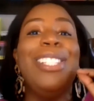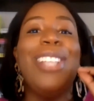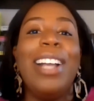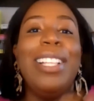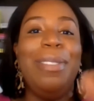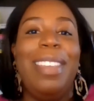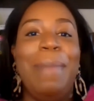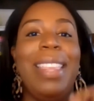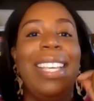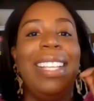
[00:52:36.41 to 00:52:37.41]
talk to
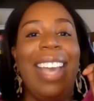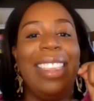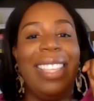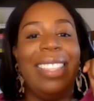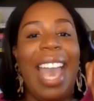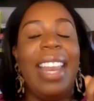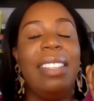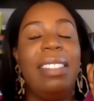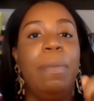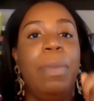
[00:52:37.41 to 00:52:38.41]
them. I think that
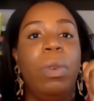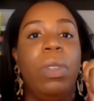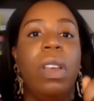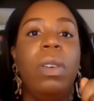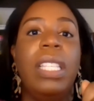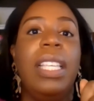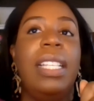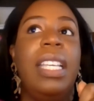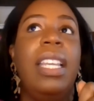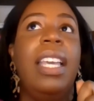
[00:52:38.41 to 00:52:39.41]
example was so good
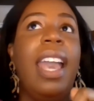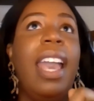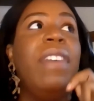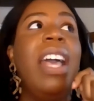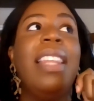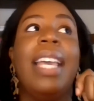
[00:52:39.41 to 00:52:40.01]
that Tina gave.